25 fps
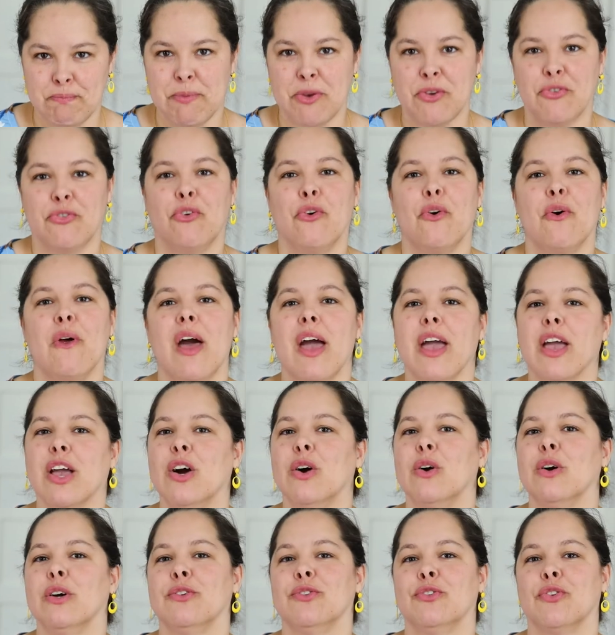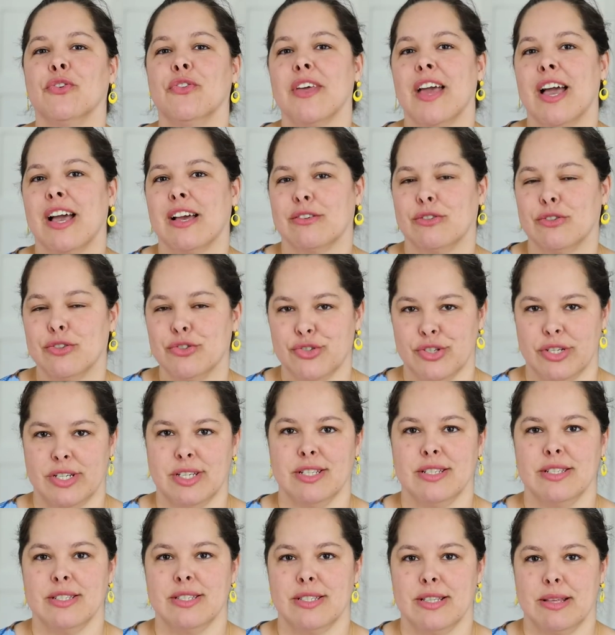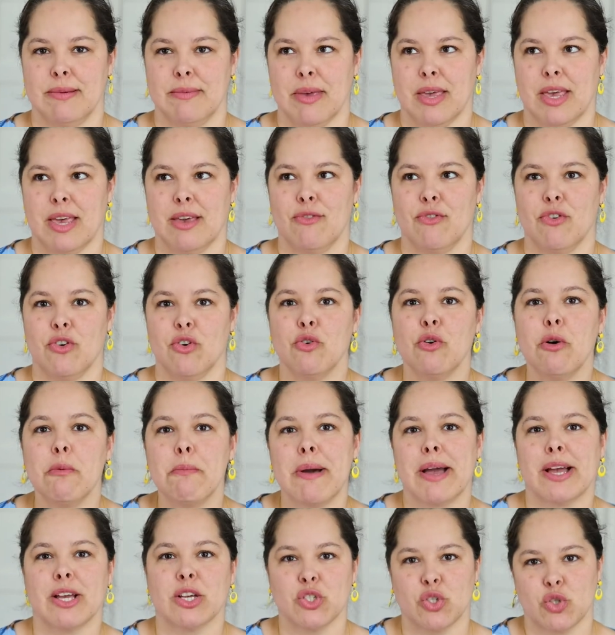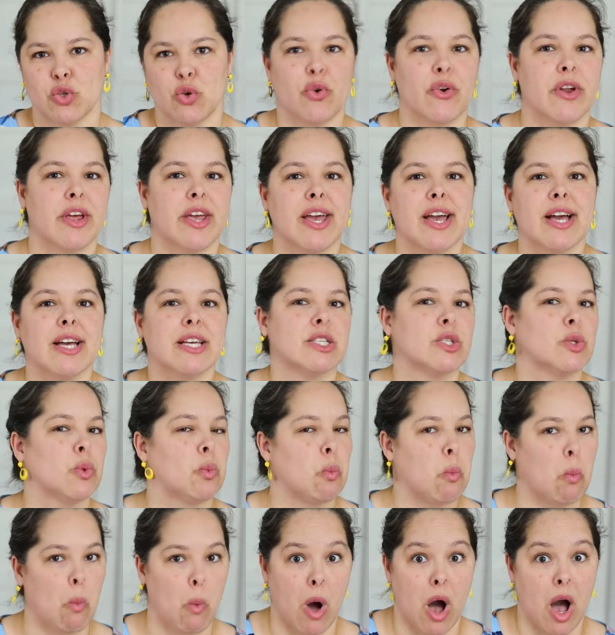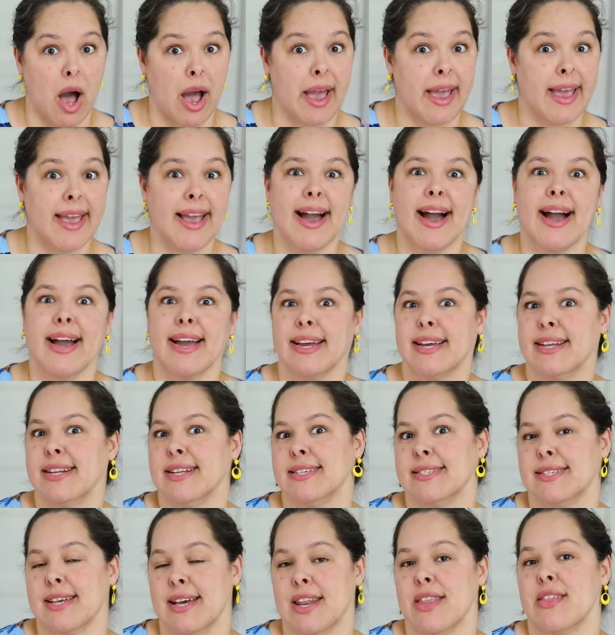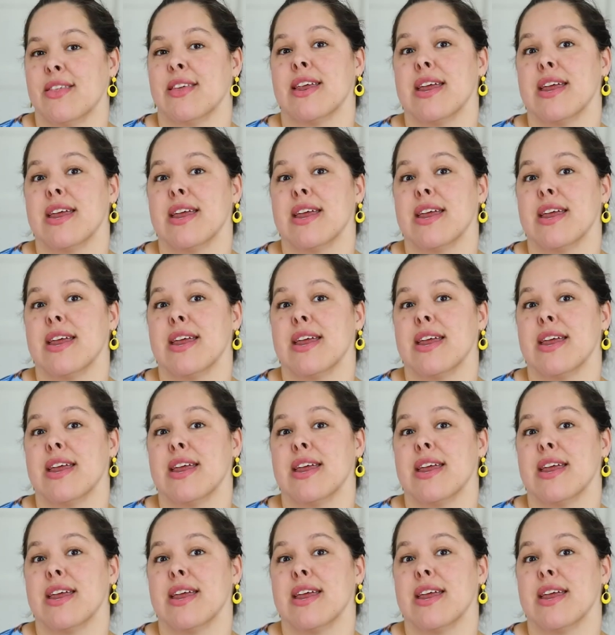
before I go into the actual jeans, let me give you a backstory as to why I decided